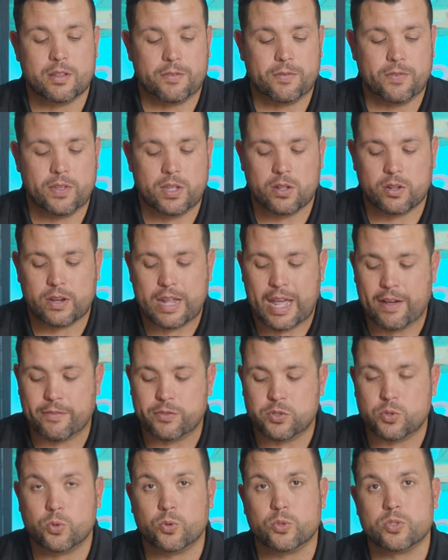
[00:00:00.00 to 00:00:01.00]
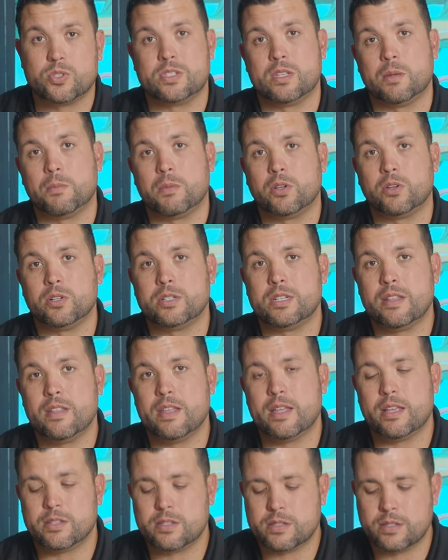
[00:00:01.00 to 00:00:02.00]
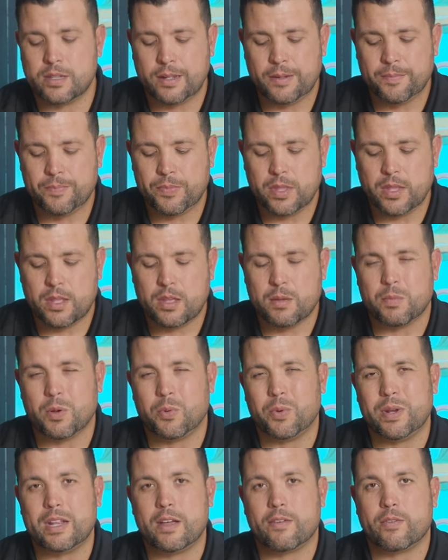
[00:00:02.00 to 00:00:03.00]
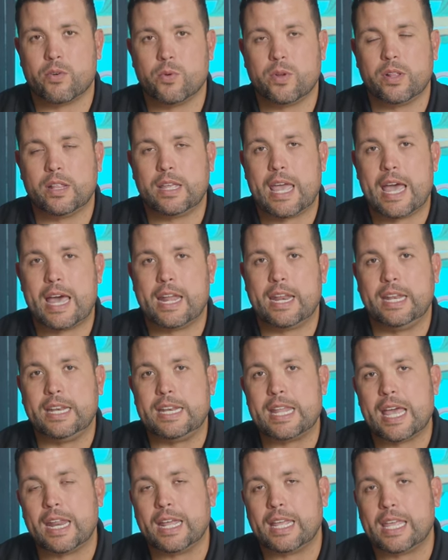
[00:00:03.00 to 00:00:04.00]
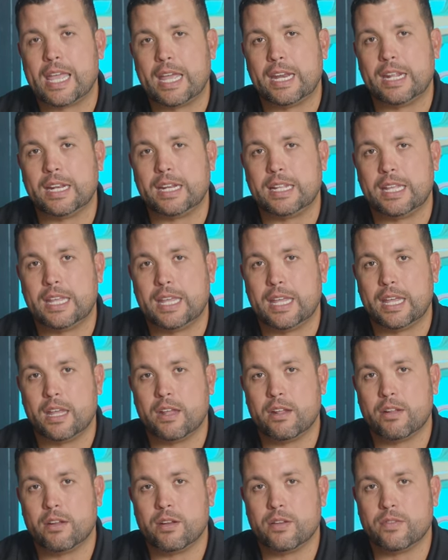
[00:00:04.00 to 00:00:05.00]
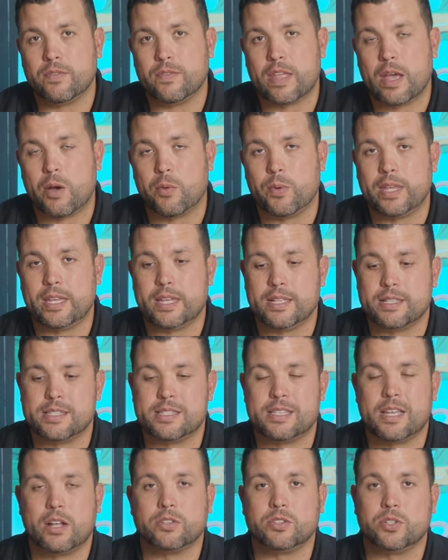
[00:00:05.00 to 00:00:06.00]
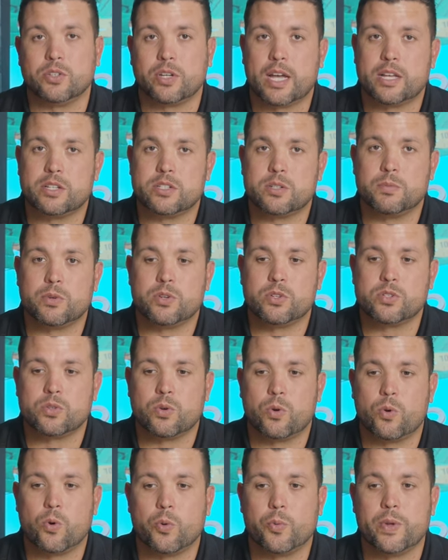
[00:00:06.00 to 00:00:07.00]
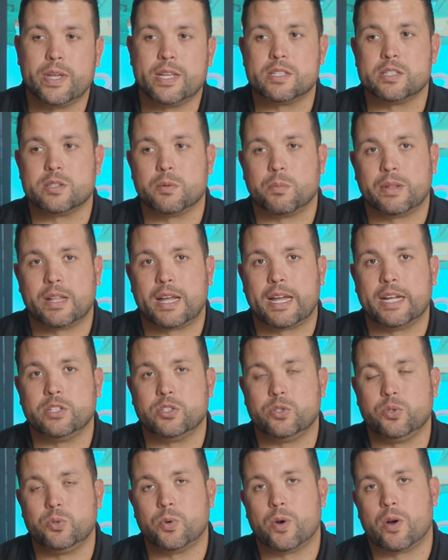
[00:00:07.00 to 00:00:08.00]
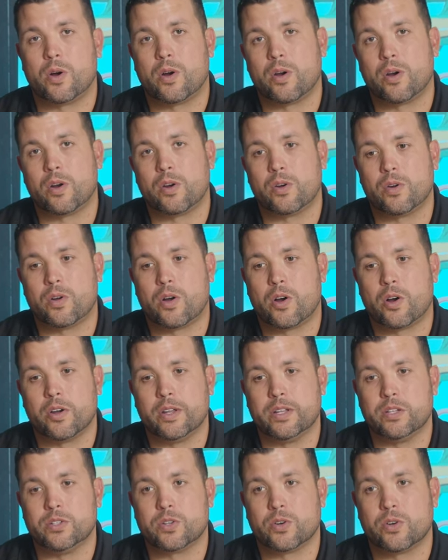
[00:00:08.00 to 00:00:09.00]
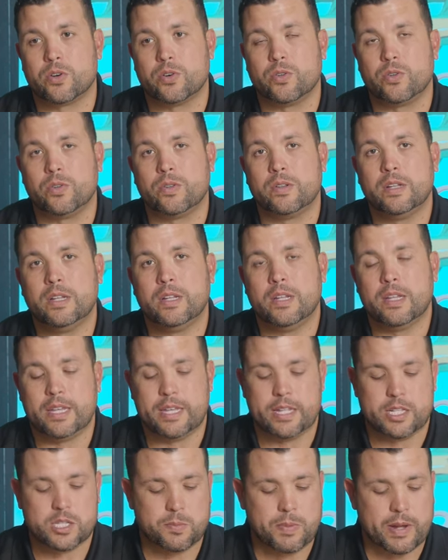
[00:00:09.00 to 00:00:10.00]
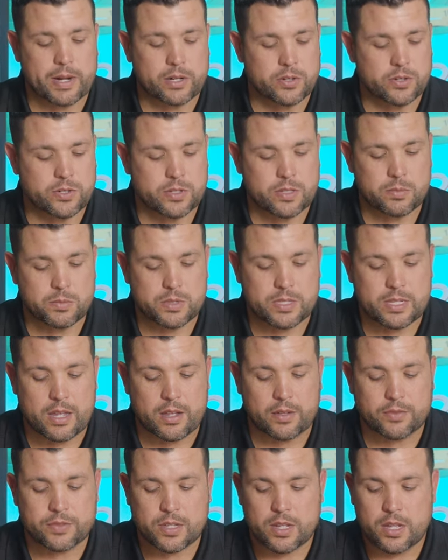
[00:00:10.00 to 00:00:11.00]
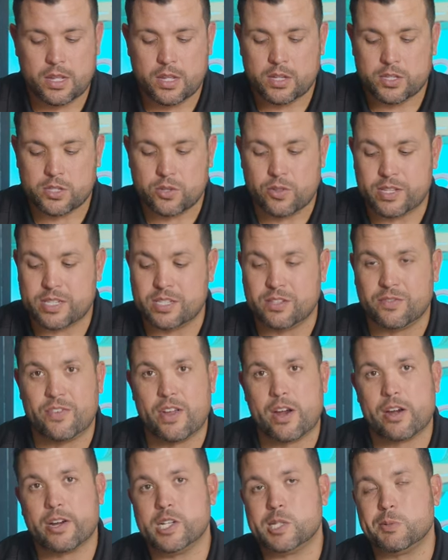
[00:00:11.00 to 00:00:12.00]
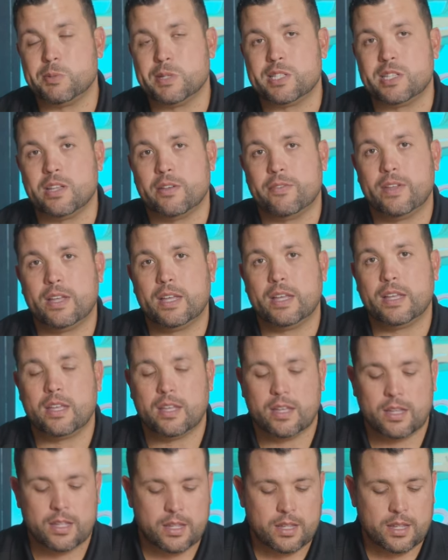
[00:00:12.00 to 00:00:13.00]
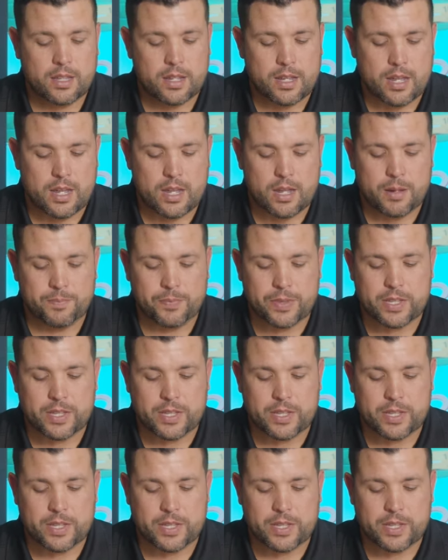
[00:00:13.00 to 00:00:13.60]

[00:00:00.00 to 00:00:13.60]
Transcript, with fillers: in the field have tools similar to this, but we never really had a dedicated kit that we could sell to customers or we could supply to our, our internal inspectors themselves. So this is very specific. Um,